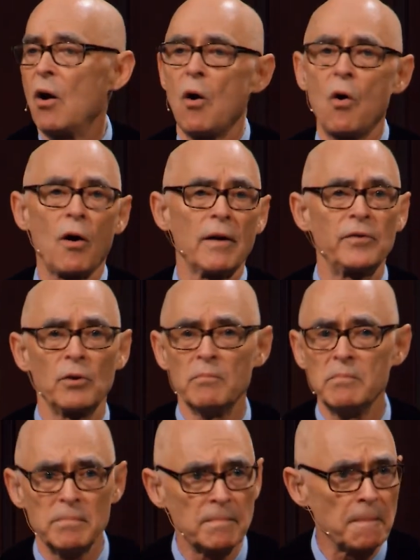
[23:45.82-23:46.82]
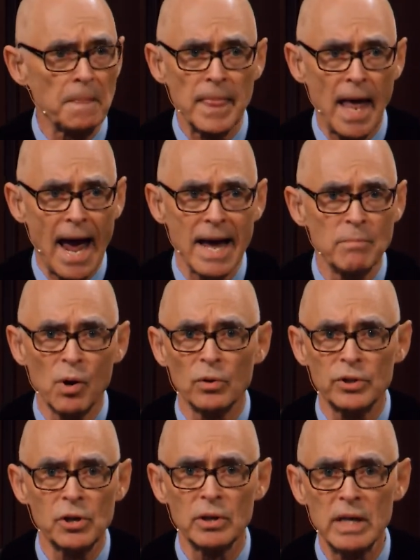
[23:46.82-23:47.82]
or if you're able
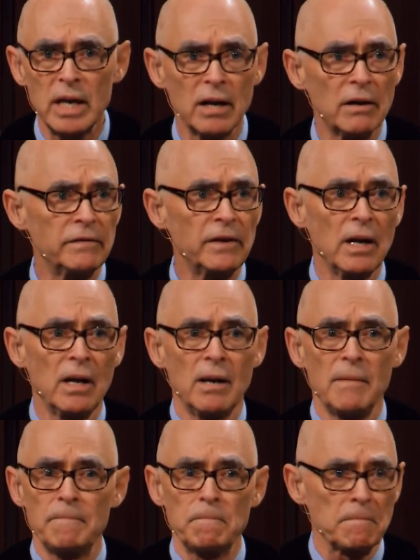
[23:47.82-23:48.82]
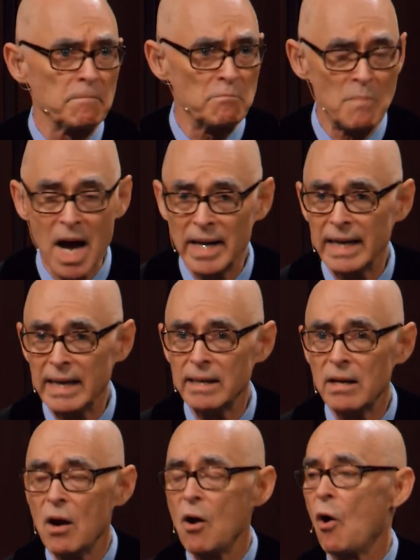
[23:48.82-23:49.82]
to give money,
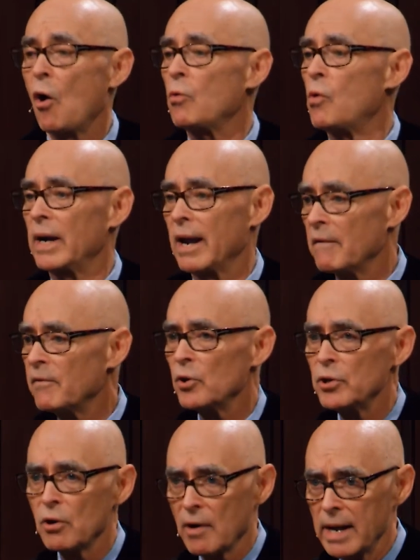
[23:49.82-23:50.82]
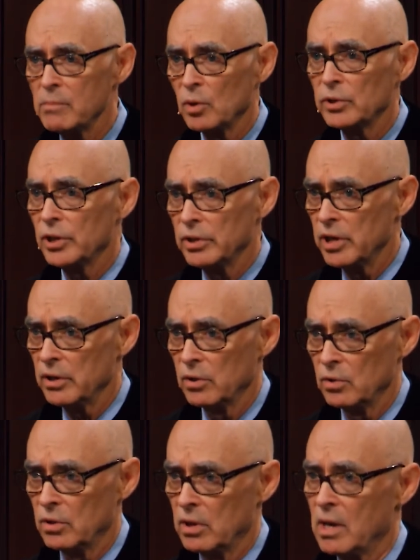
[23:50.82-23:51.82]
or whatever you're able to
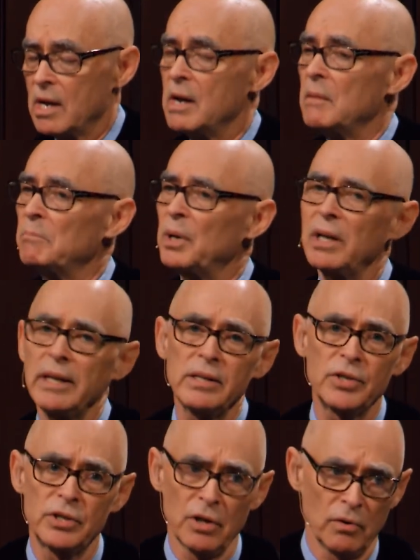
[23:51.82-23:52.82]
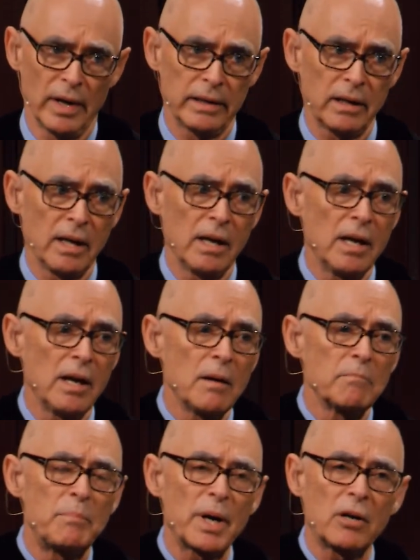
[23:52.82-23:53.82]
do, please do it
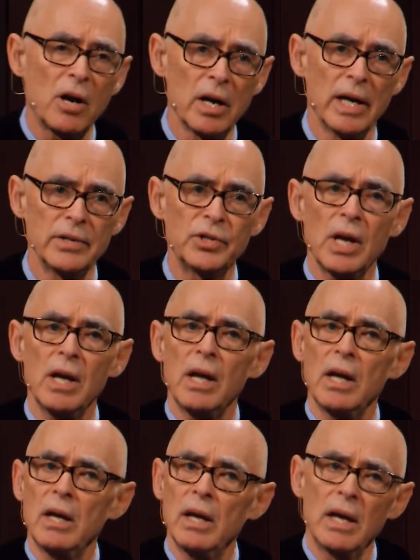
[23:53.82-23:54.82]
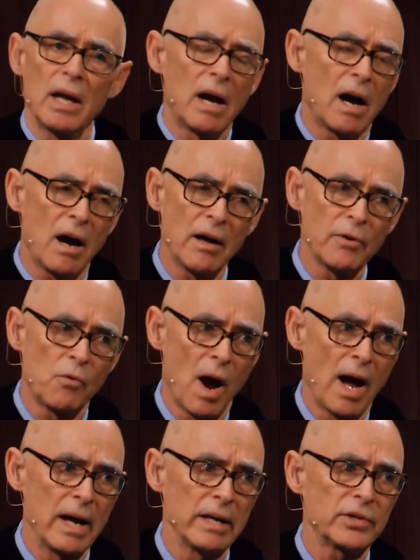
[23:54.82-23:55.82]
because
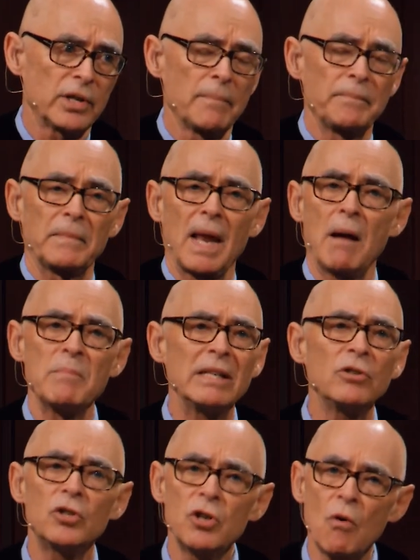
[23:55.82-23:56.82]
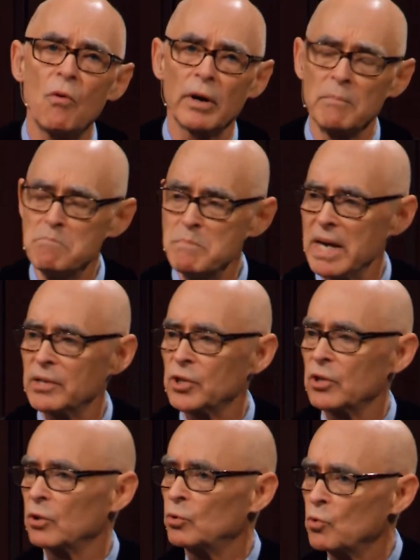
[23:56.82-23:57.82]
otherwise, I mean, you don't want to miss
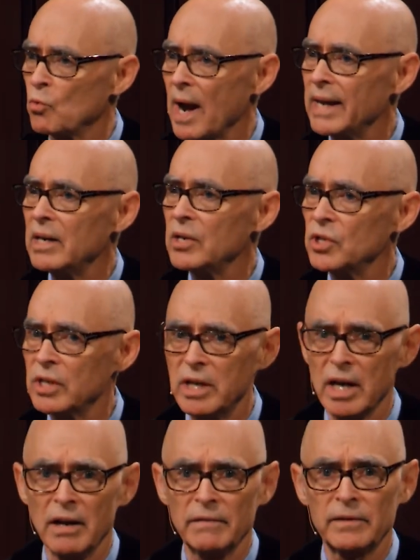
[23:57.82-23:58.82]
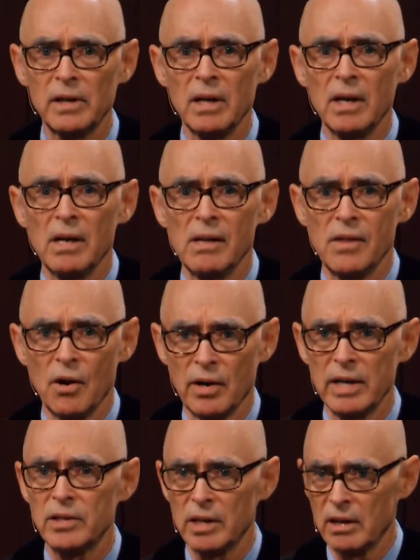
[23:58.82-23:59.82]
the greatest gift there
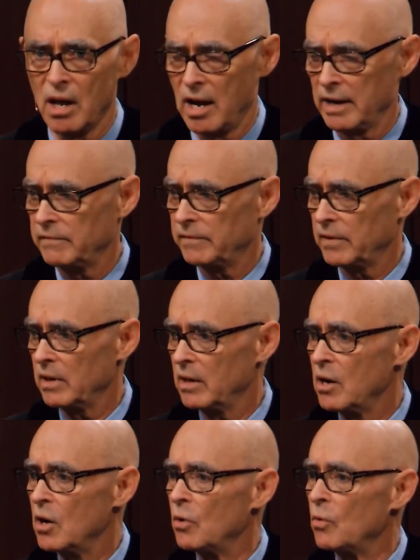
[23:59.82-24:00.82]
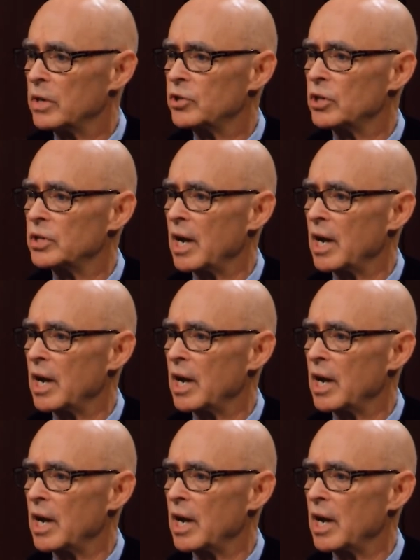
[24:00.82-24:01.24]
is in life, which is to